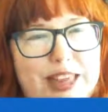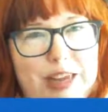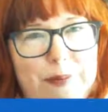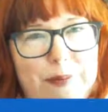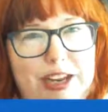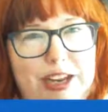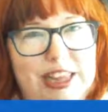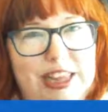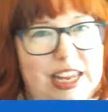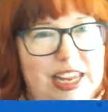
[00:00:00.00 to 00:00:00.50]
they
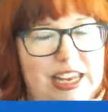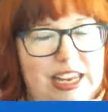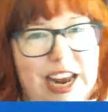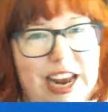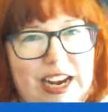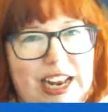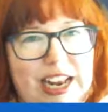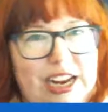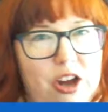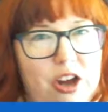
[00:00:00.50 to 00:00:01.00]
play that like,
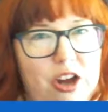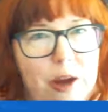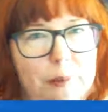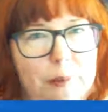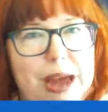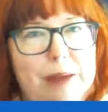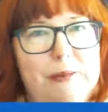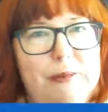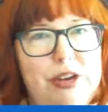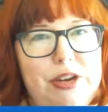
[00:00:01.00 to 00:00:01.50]
kind of like
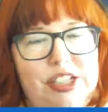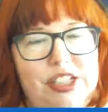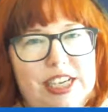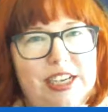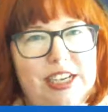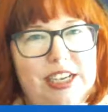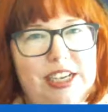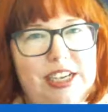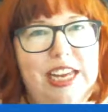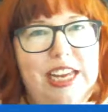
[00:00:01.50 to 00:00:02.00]
combat
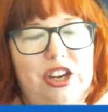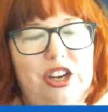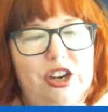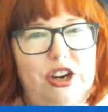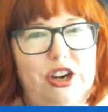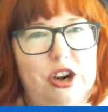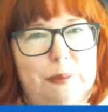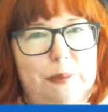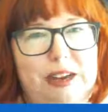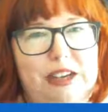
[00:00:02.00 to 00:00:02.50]
music, like, you
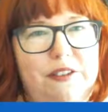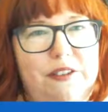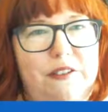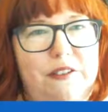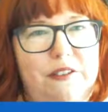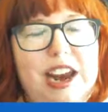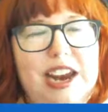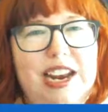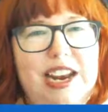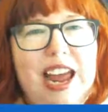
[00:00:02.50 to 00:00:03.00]
know, you're about to
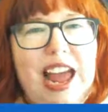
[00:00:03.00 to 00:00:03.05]
fight